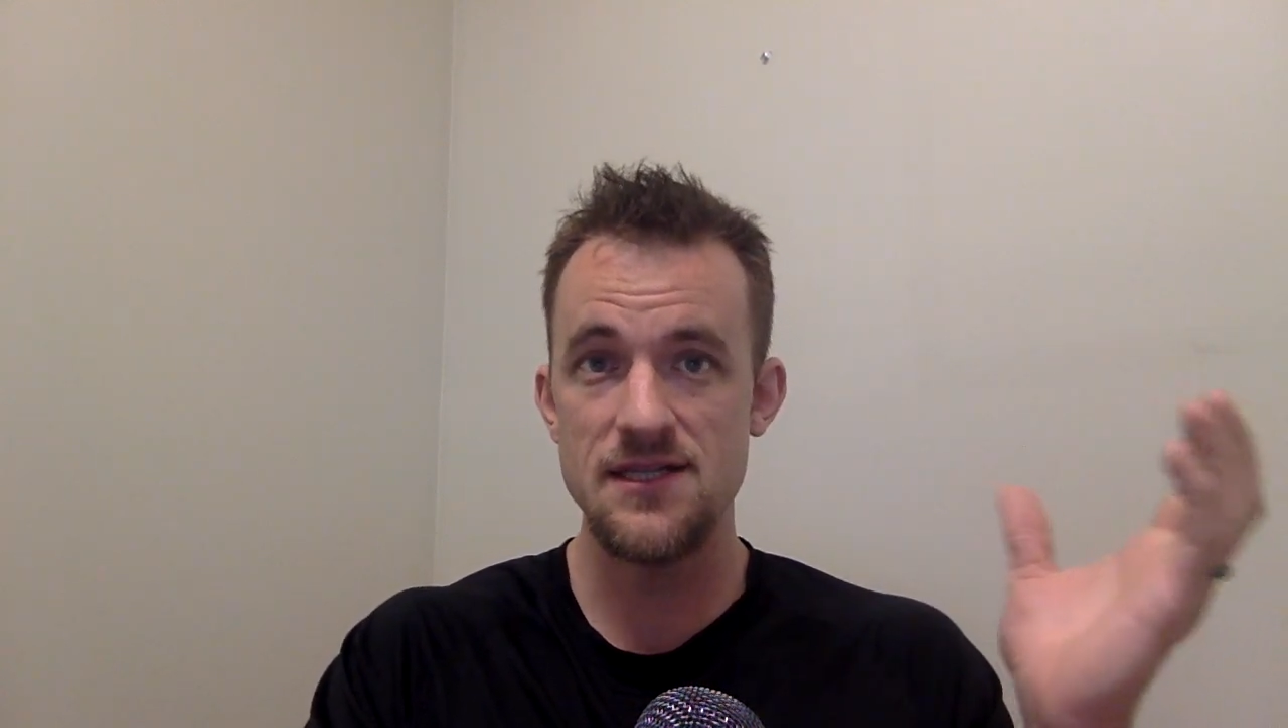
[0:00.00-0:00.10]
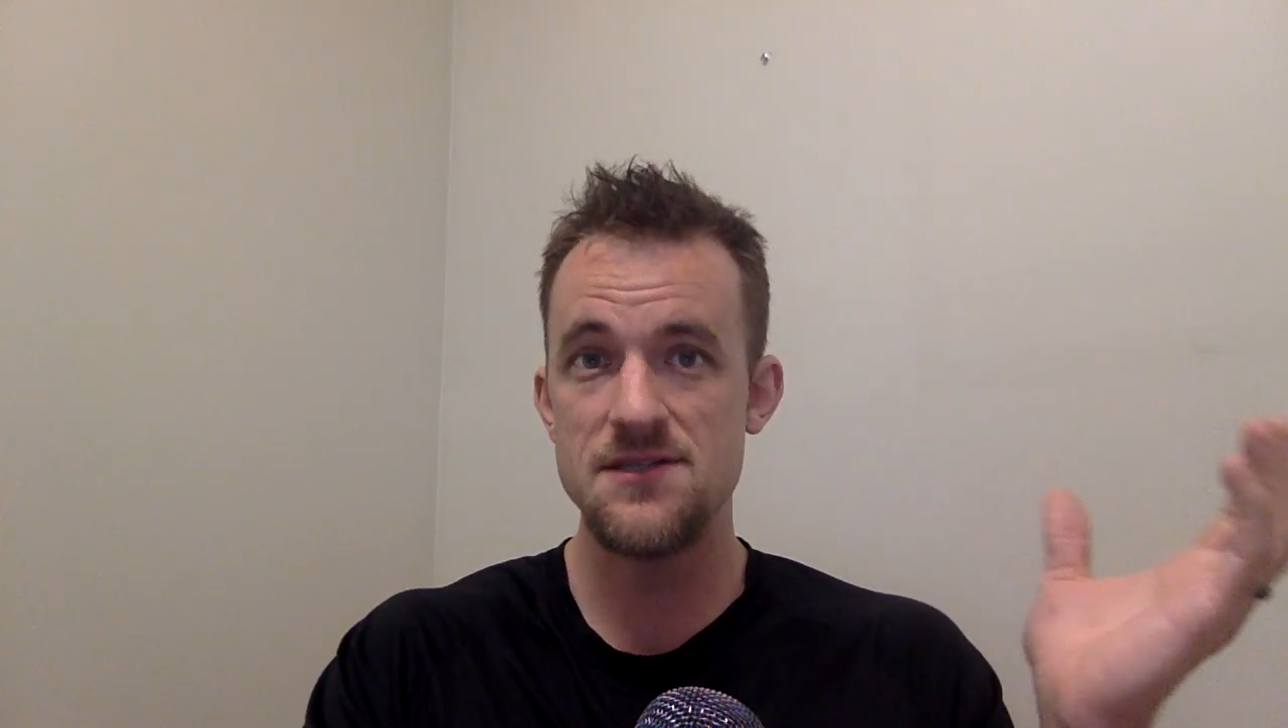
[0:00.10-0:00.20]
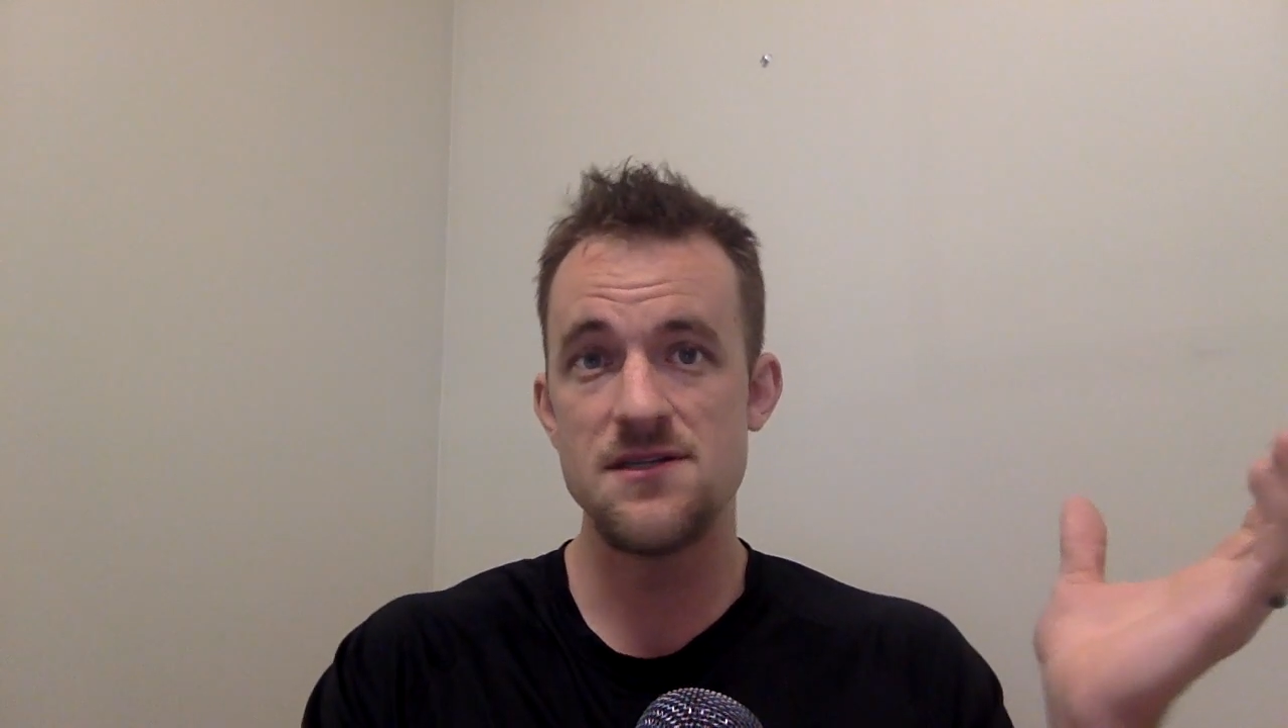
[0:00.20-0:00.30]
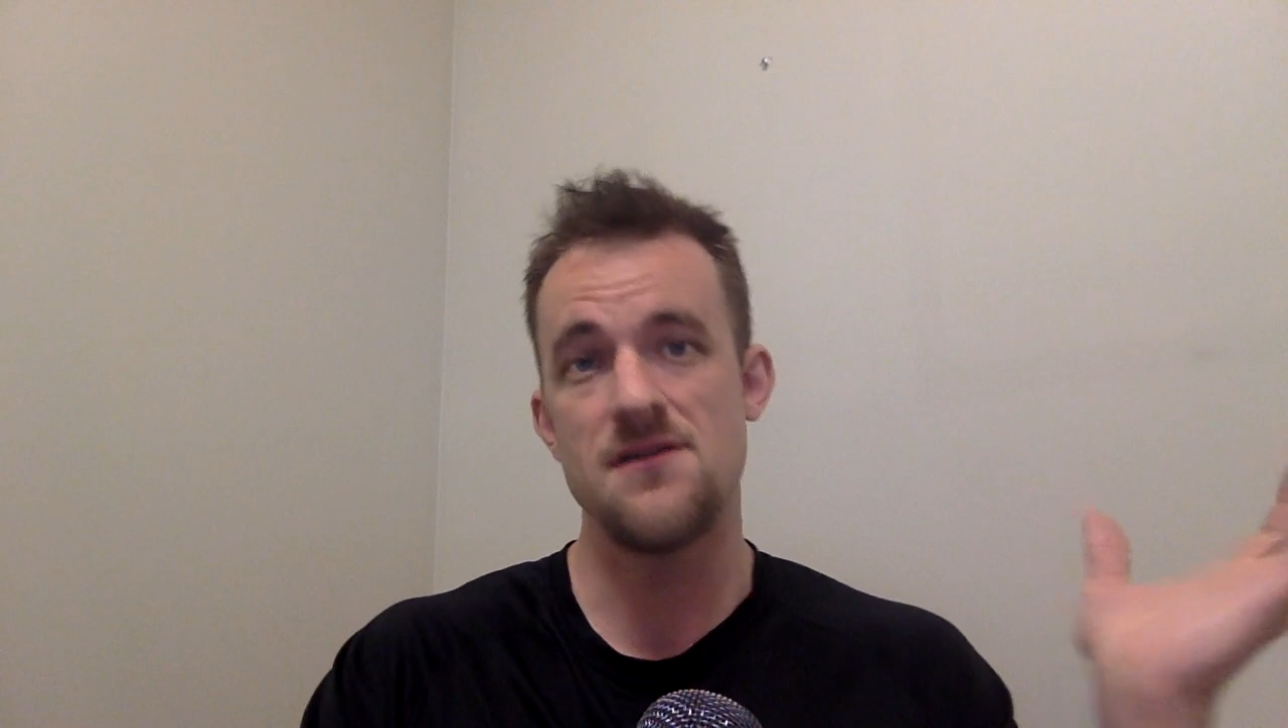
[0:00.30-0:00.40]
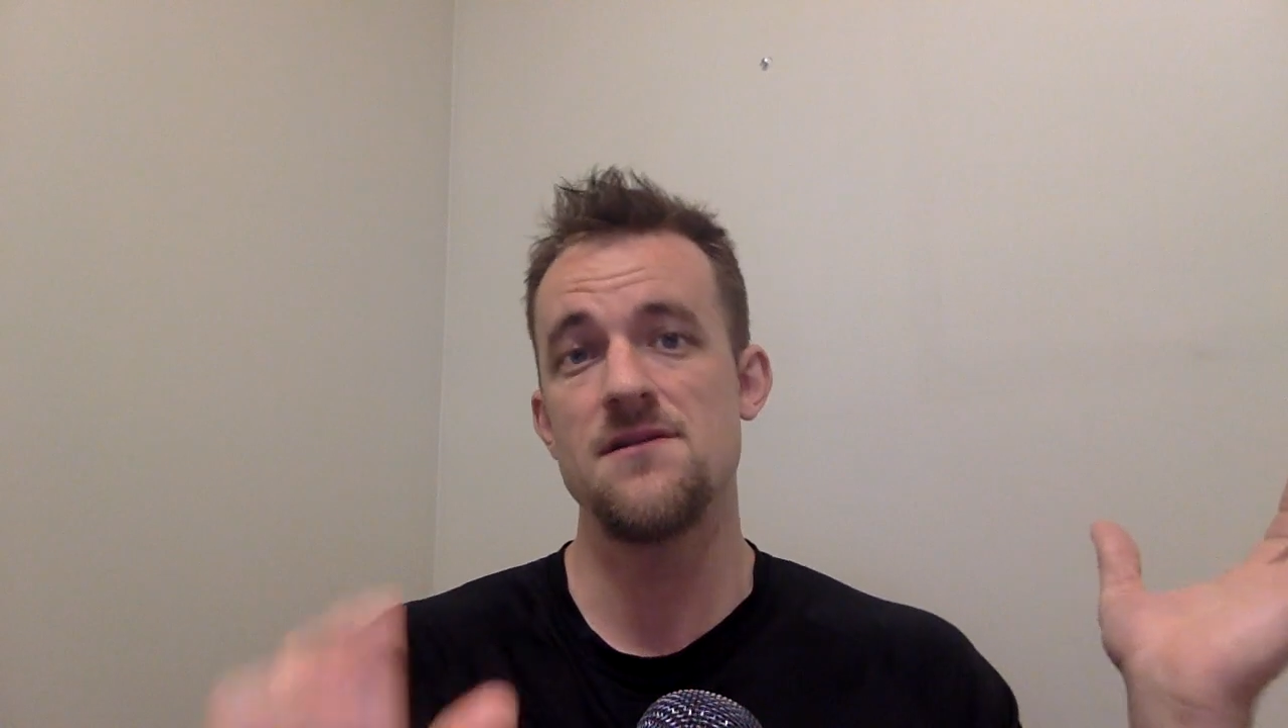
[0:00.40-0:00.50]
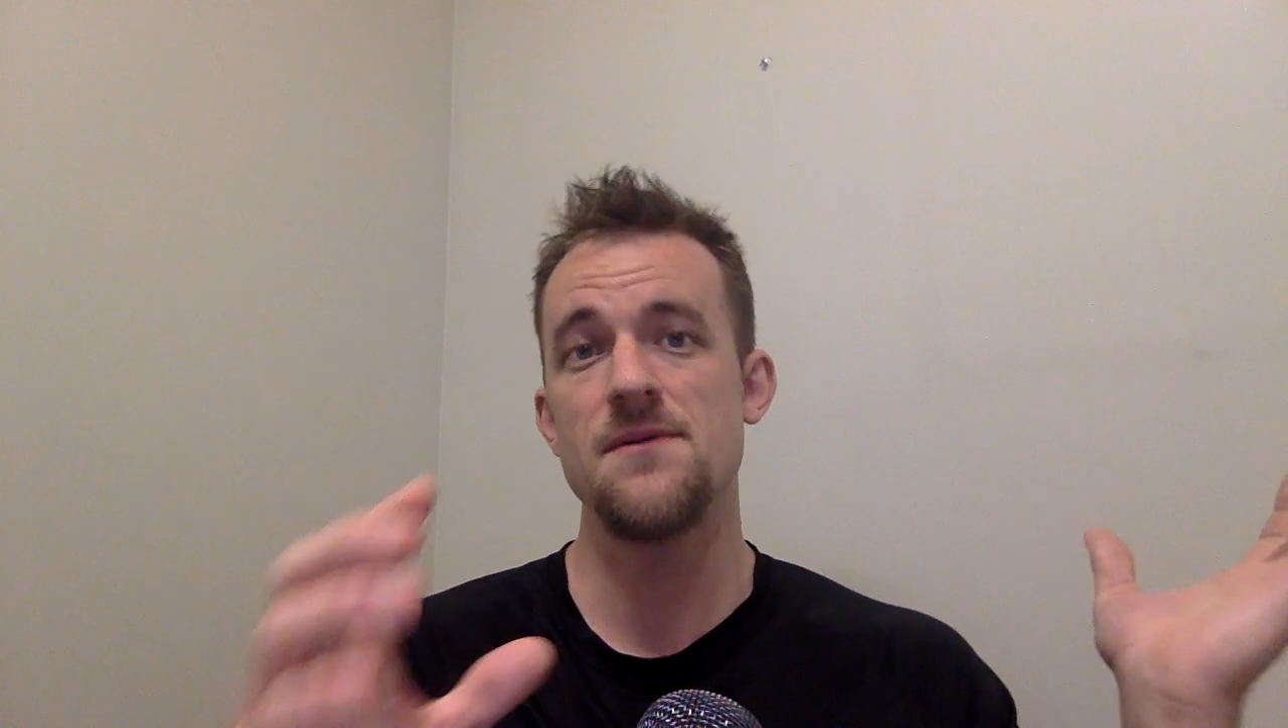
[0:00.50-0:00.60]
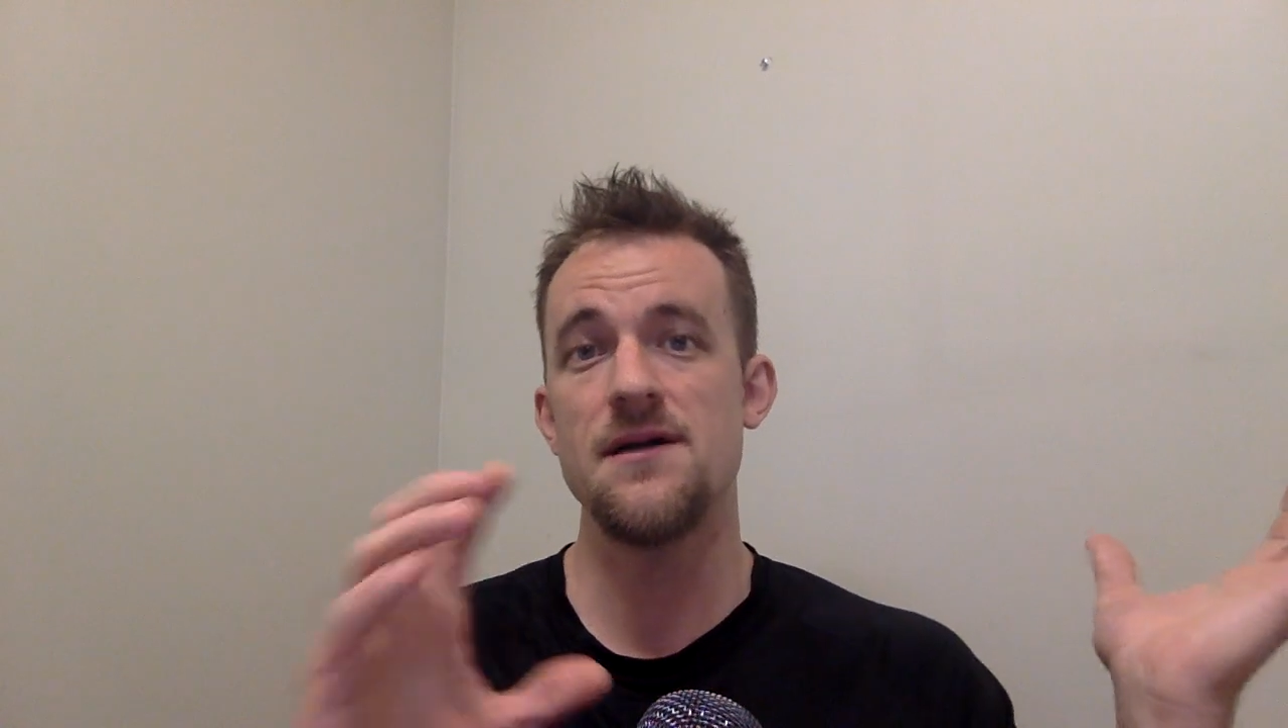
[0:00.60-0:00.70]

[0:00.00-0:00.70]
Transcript: Teach is all